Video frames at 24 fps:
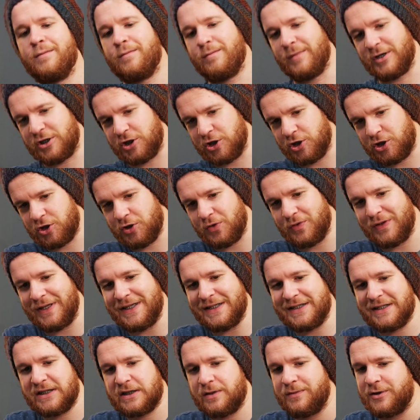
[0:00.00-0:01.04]
Mission 2
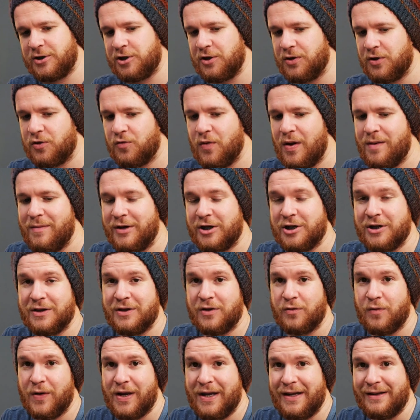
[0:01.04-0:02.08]
leads us to Mission 3. Mission
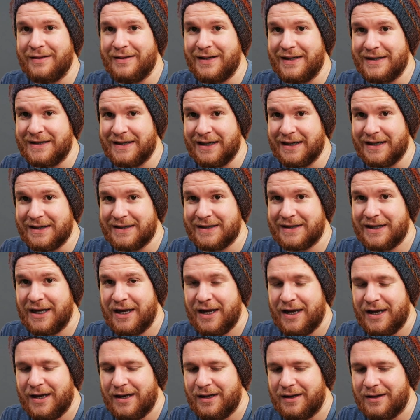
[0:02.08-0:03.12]
3 leads us
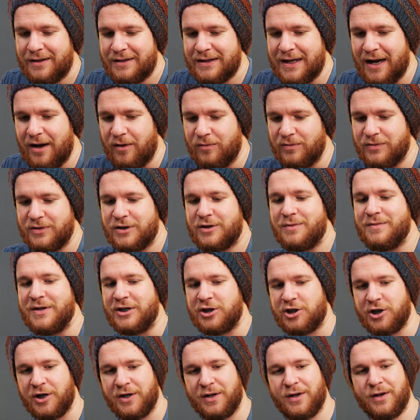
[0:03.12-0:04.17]
down to
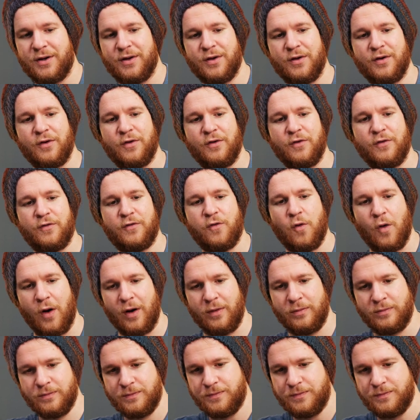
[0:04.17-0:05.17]
Mission 4.